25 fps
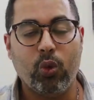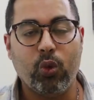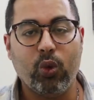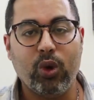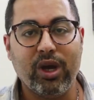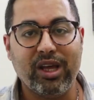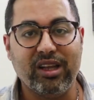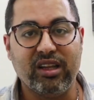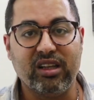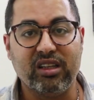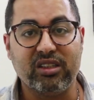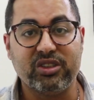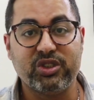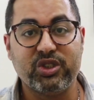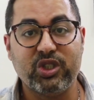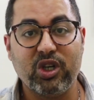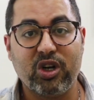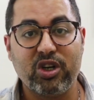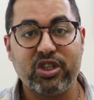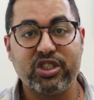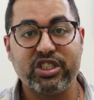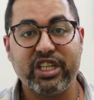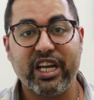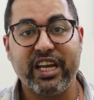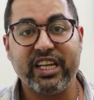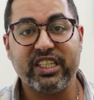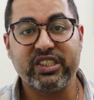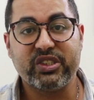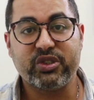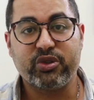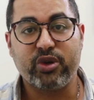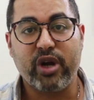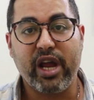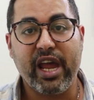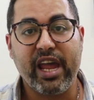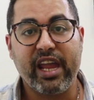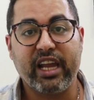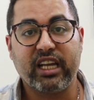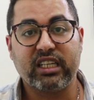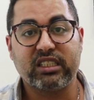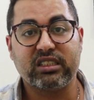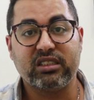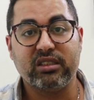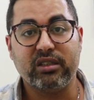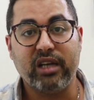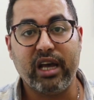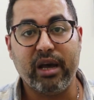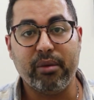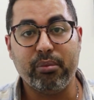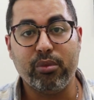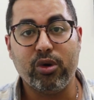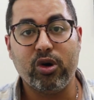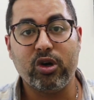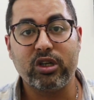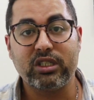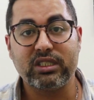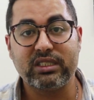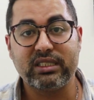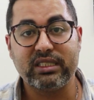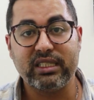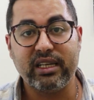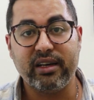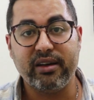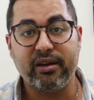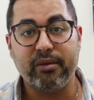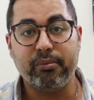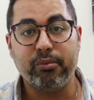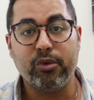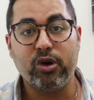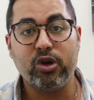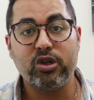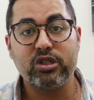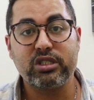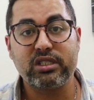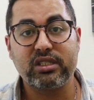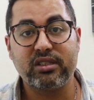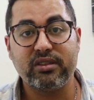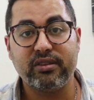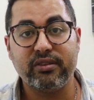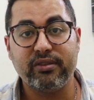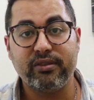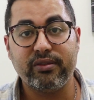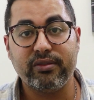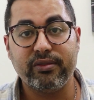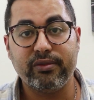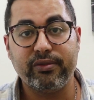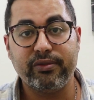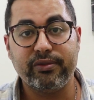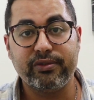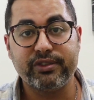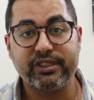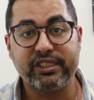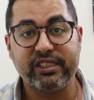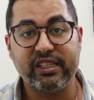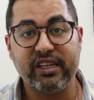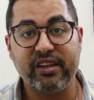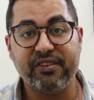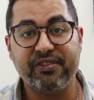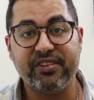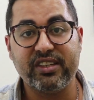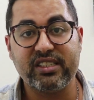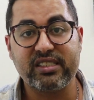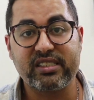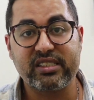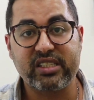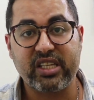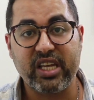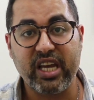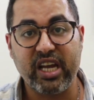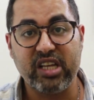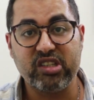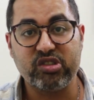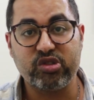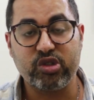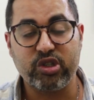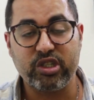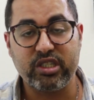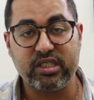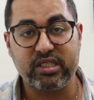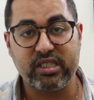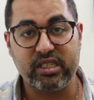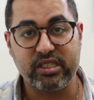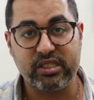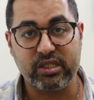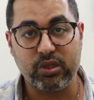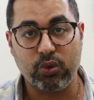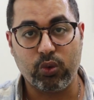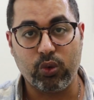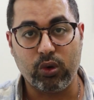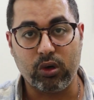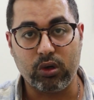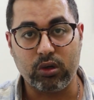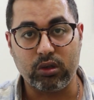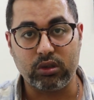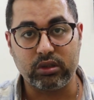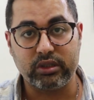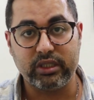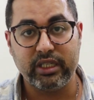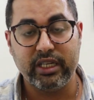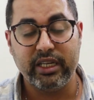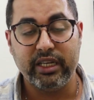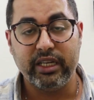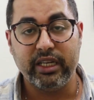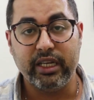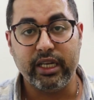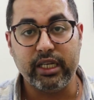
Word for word: Well, Georgia is ranked among the most safest countries in the world.